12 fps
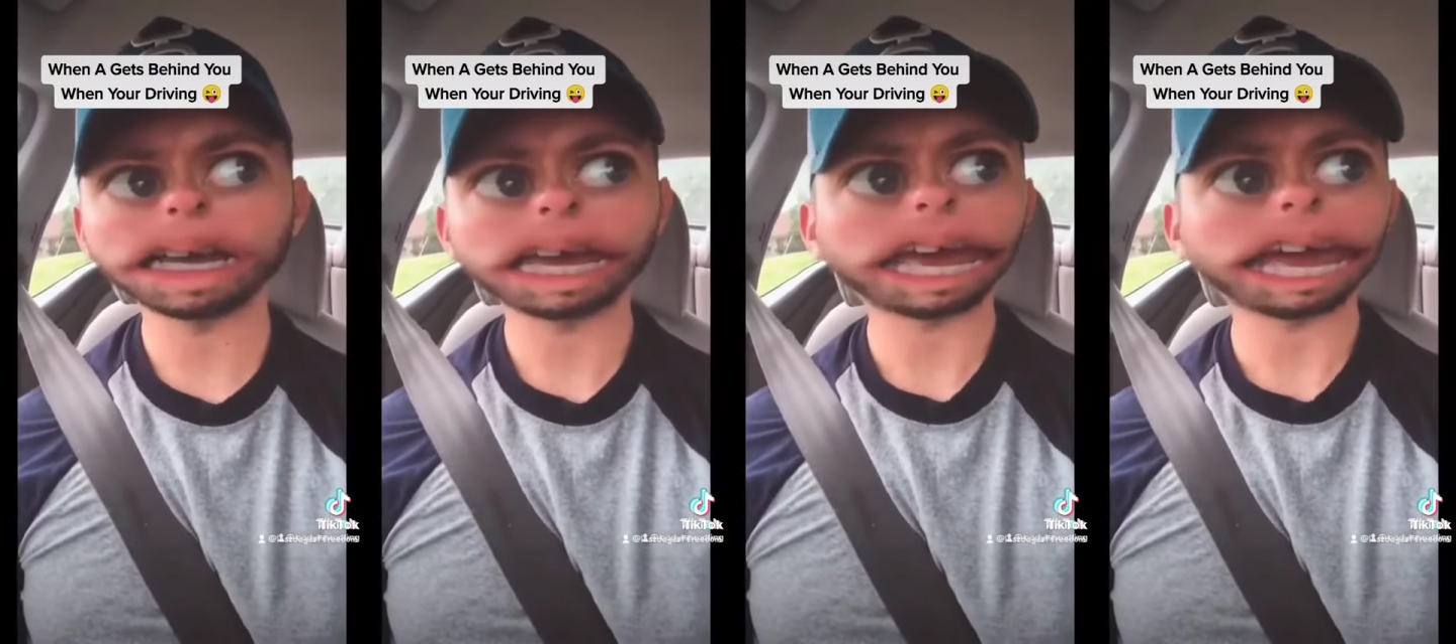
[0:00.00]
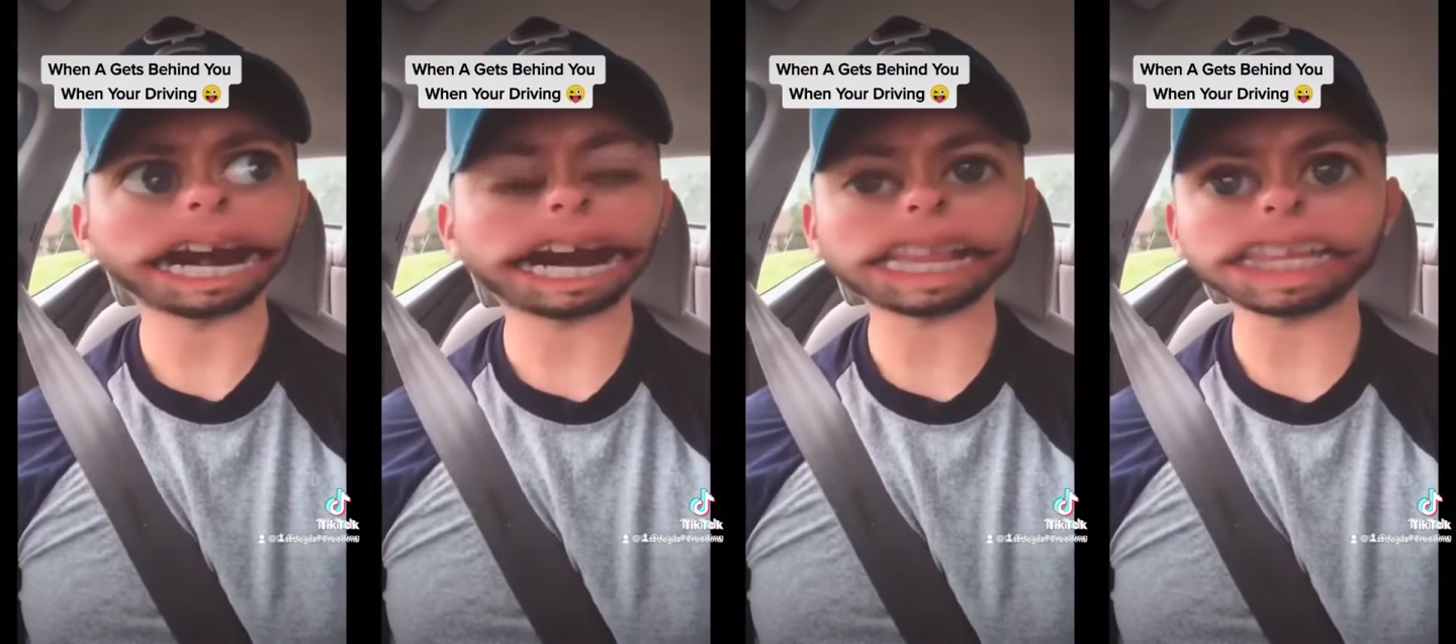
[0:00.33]
And
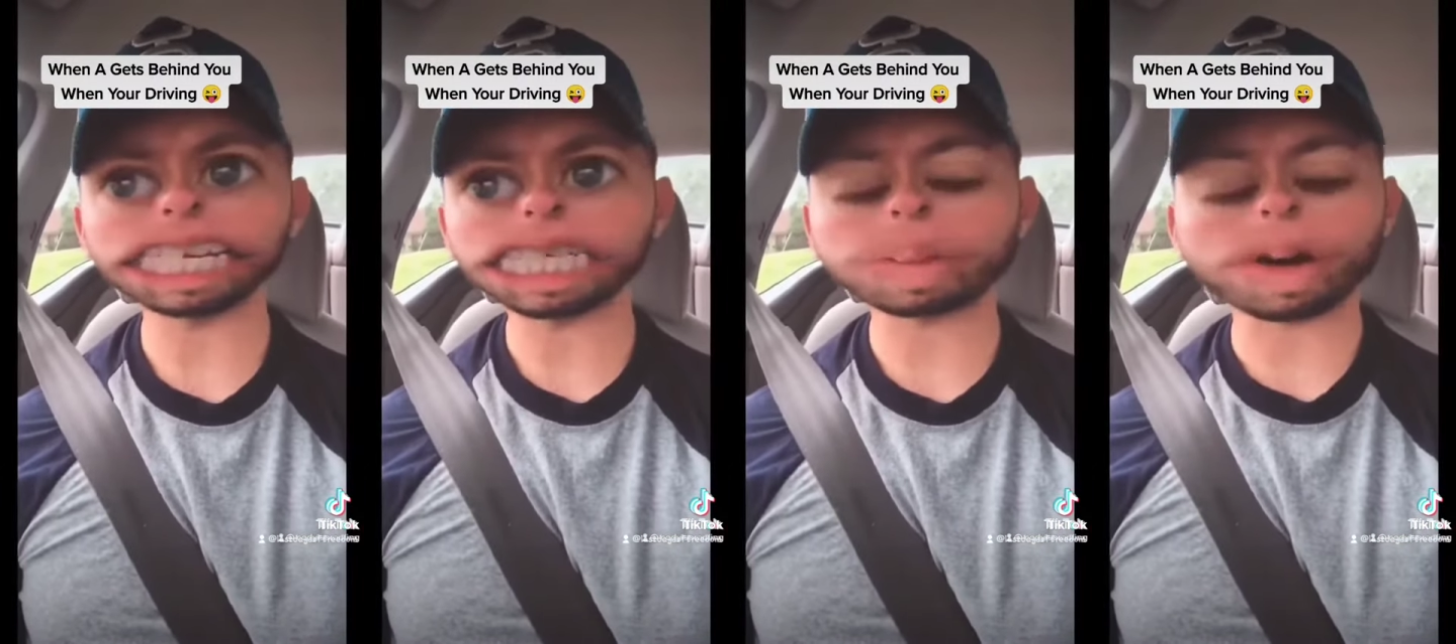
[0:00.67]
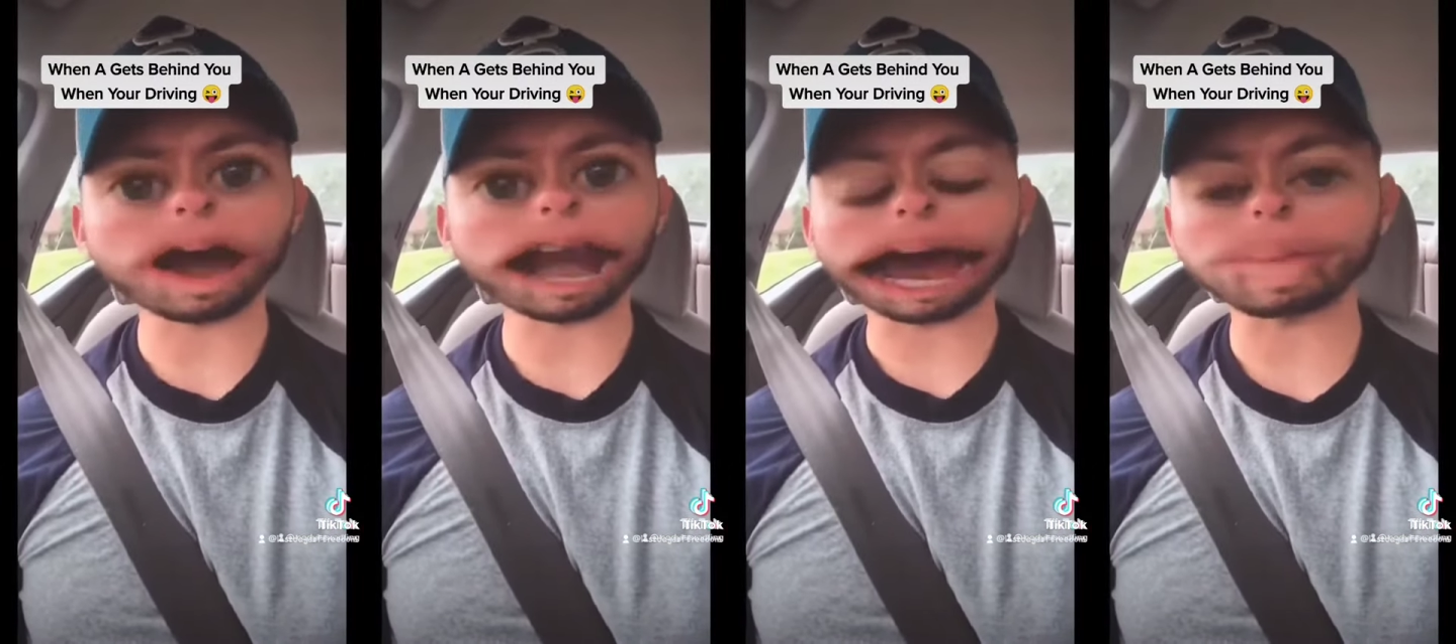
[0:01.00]
at this point,
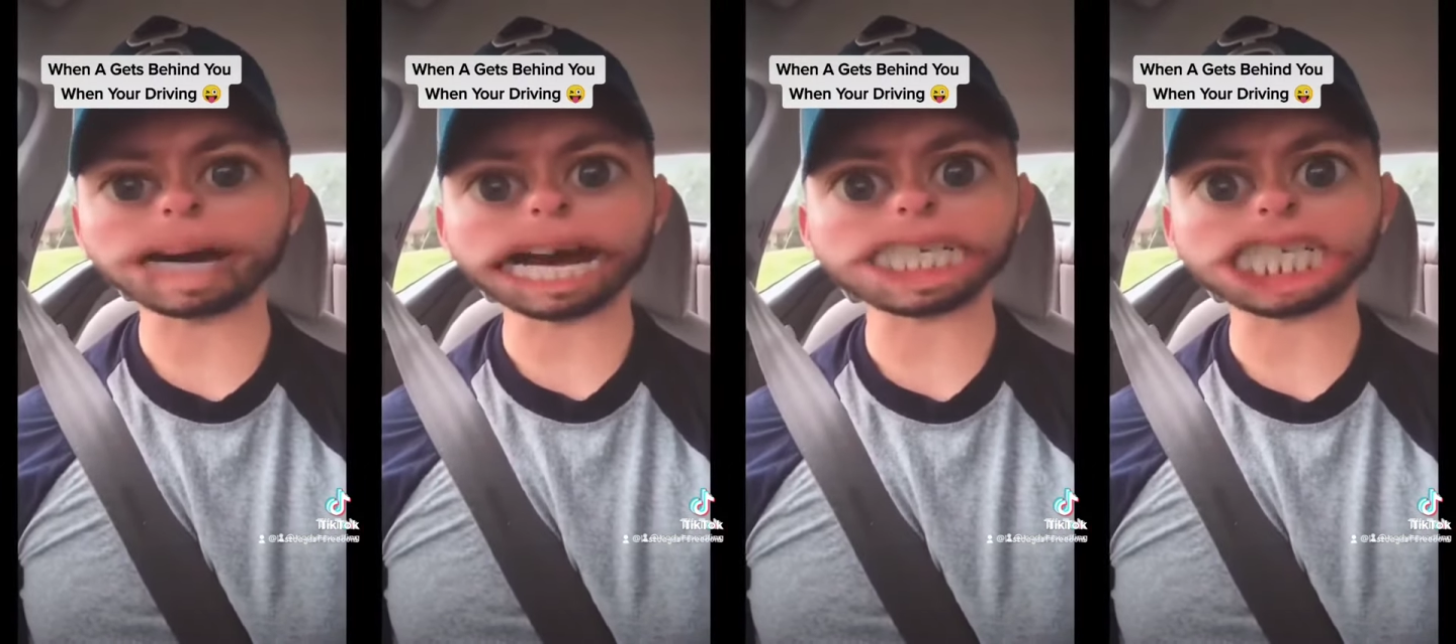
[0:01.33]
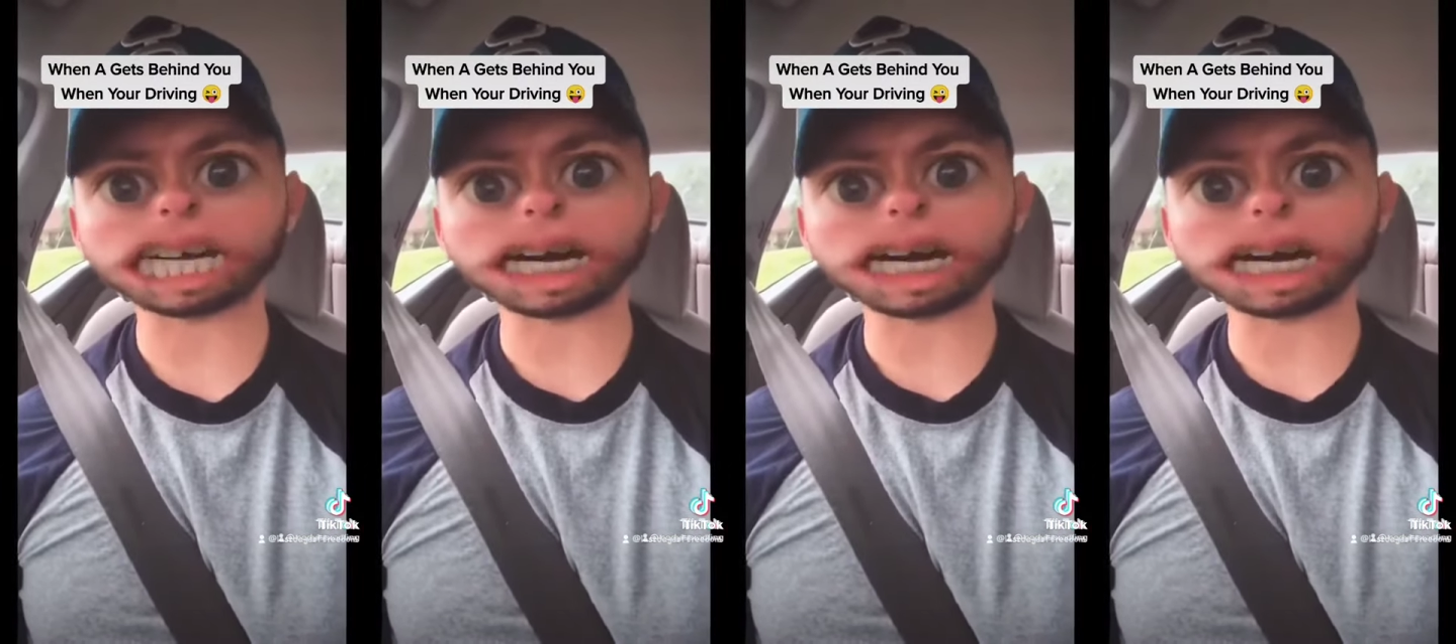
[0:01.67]
I'm not sure